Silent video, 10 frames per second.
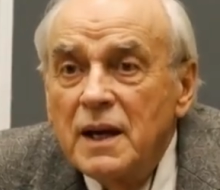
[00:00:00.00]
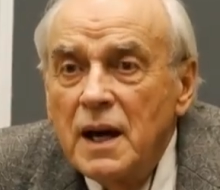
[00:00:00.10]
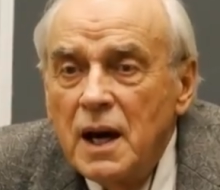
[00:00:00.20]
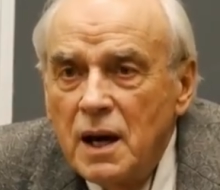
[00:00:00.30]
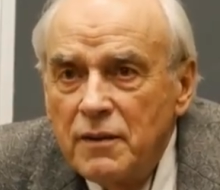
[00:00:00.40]

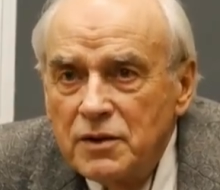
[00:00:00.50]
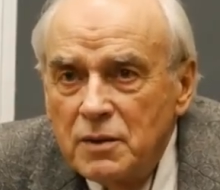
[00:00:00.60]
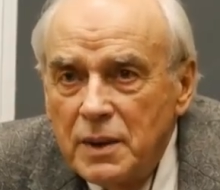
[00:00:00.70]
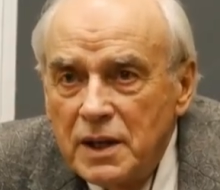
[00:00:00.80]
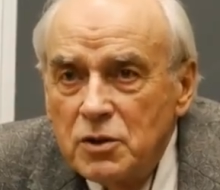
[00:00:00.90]
After
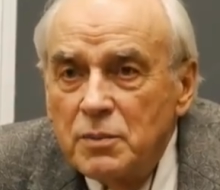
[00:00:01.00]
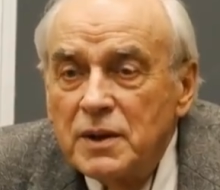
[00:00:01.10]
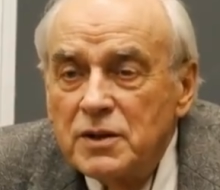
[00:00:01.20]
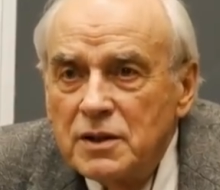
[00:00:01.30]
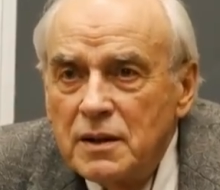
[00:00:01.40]

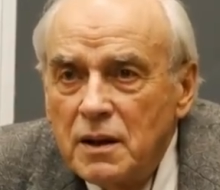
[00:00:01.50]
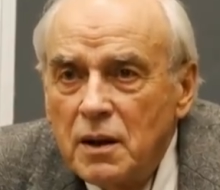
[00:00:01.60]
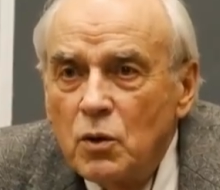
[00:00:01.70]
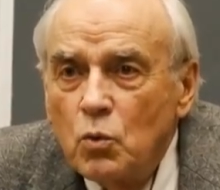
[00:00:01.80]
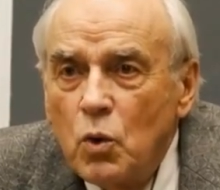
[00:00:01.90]
measurement,
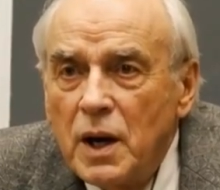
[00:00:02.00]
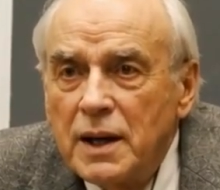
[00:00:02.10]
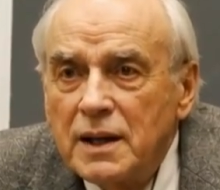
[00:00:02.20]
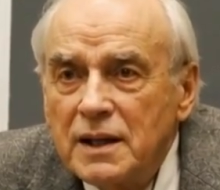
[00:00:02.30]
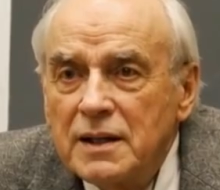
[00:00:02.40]

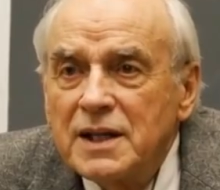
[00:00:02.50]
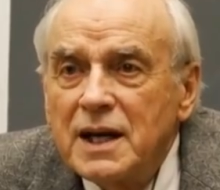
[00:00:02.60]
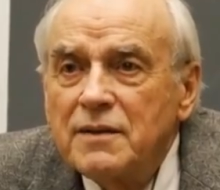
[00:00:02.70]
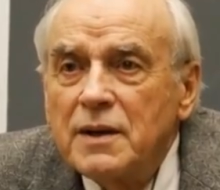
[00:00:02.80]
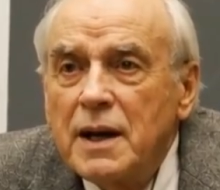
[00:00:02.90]
one
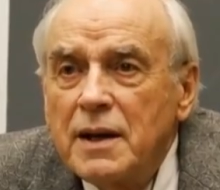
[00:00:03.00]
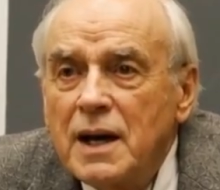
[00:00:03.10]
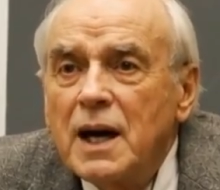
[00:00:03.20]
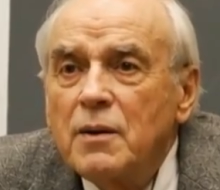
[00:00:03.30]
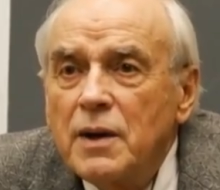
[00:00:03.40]
definite
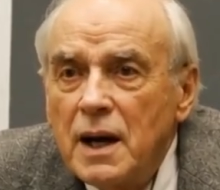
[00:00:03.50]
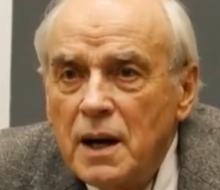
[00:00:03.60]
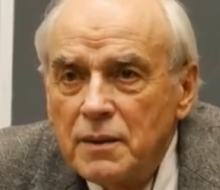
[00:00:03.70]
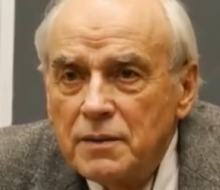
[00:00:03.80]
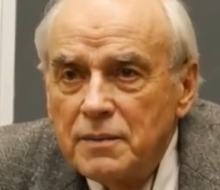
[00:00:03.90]

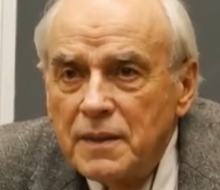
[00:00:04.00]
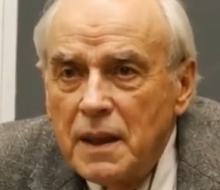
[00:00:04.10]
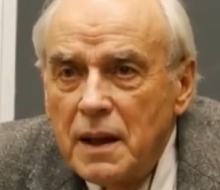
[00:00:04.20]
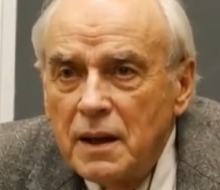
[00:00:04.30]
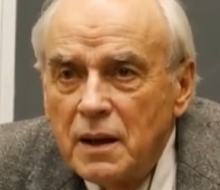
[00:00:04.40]
outcome.
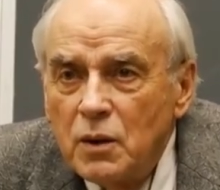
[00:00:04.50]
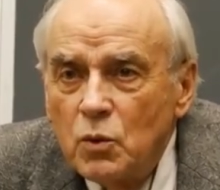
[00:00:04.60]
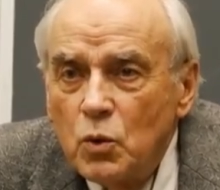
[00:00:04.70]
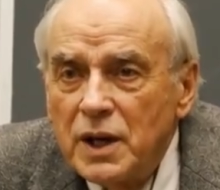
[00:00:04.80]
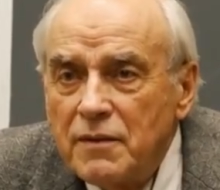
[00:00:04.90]

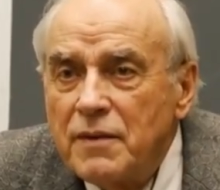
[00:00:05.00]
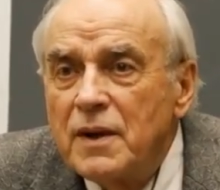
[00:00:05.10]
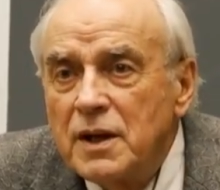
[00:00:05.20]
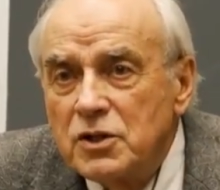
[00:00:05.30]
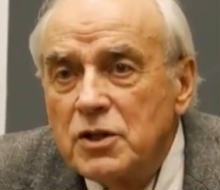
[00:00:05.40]
Wave
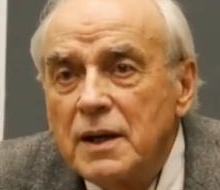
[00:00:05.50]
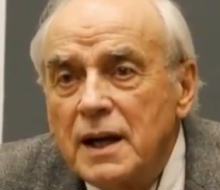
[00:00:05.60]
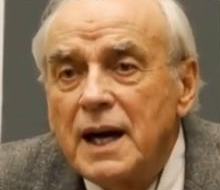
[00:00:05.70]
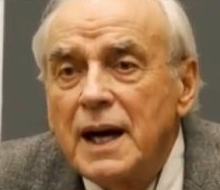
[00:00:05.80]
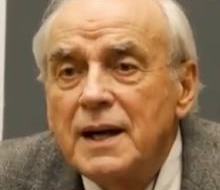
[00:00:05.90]
function
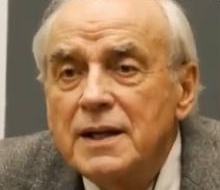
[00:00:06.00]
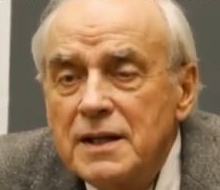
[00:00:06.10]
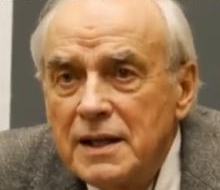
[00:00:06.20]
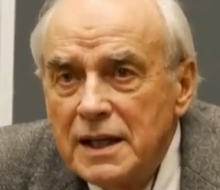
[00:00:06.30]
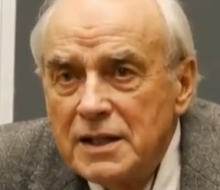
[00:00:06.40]

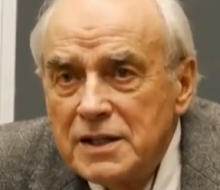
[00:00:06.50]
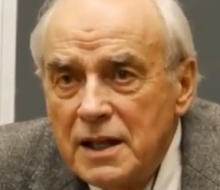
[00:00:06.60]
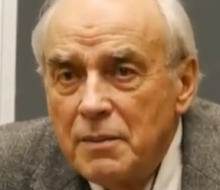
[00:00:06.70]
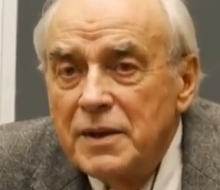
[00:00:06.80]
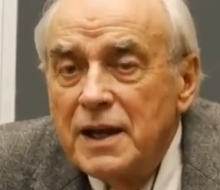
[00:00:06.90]
has, in
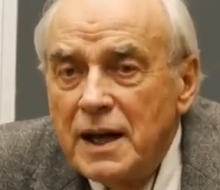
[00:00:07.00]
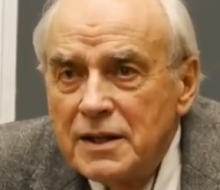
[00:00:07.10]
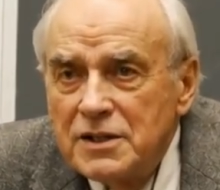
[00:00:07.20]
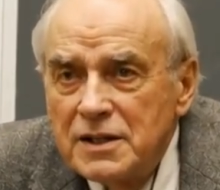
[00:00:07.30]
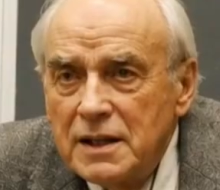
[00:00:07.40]
some
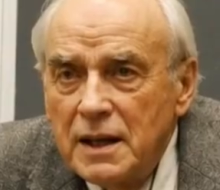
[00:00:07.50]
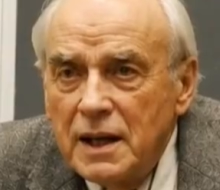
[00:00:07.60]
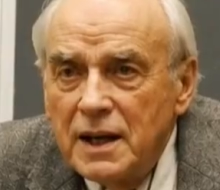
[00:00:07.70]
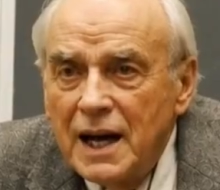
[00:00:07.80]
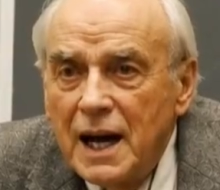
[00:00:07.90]
sense,
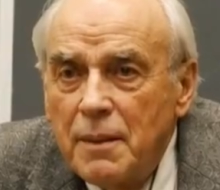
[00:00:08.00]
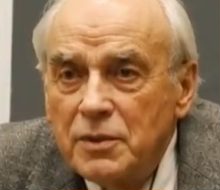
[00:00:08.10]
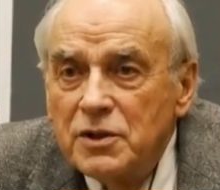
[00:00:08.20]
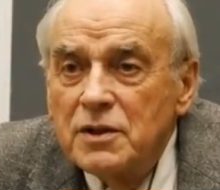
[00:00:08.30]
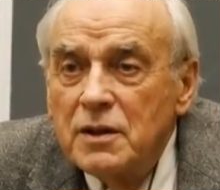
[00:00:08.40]

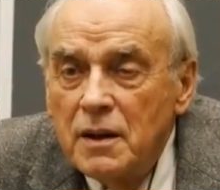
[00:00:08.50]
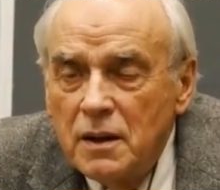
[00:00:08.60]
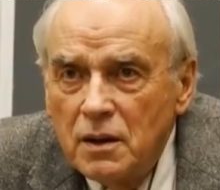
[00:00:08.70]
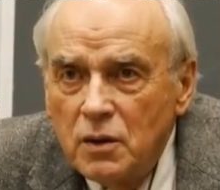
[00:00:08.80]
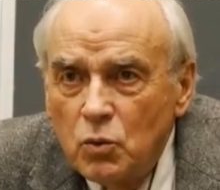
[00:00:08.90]
collapsed.
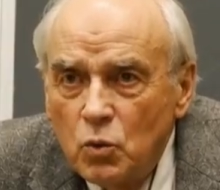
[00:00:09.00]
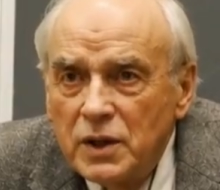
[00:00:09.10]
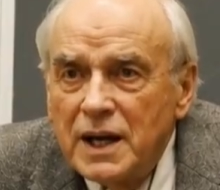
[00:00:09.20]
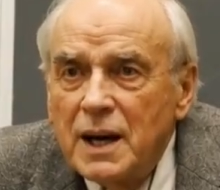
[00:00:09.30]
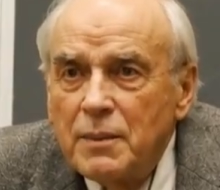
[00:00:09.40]

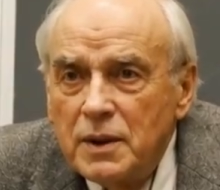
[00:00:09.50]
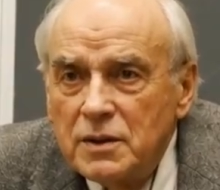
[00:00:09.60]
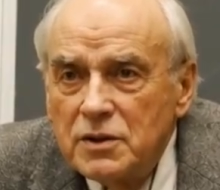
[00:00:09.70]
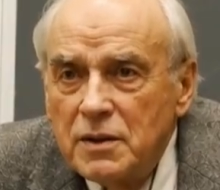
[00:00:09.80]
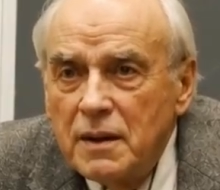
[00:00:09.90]
What
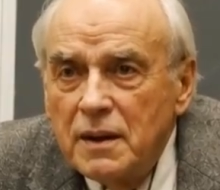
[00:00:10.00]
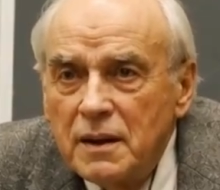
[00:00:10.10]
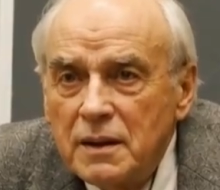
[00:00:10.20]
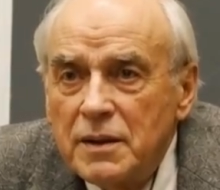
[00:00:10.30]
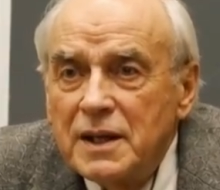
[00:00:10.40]
happened?
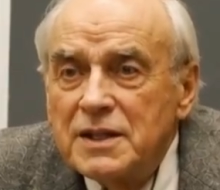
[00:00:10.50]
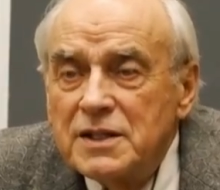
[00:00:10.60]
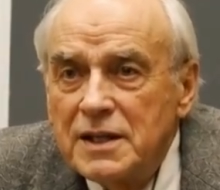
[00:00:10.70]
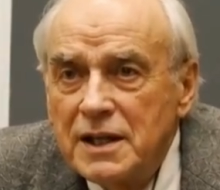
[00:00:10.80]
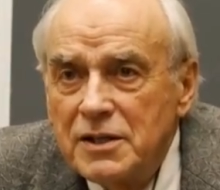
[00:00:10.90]

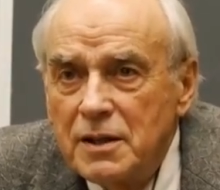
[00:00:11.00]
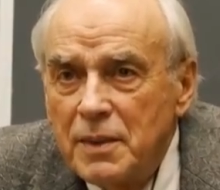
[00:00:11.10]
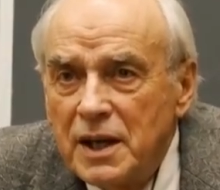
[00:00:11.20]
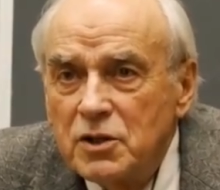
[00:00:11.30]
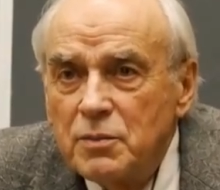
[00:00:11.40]
This is the
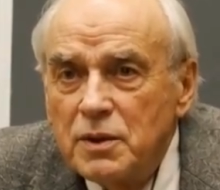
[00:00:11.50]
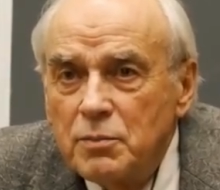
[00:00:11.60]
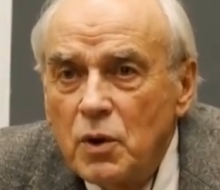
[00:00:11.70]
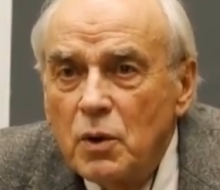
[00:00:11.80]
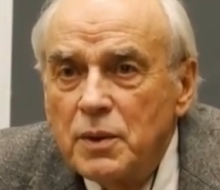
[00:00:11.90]
measurement
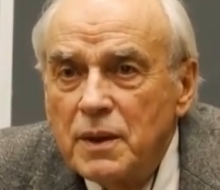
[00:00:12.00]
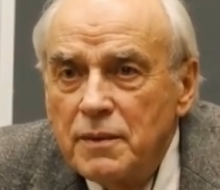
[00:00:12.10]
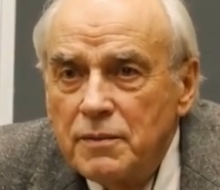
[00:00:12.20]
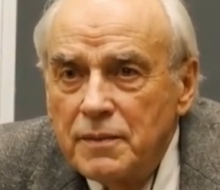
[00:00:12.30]
problem.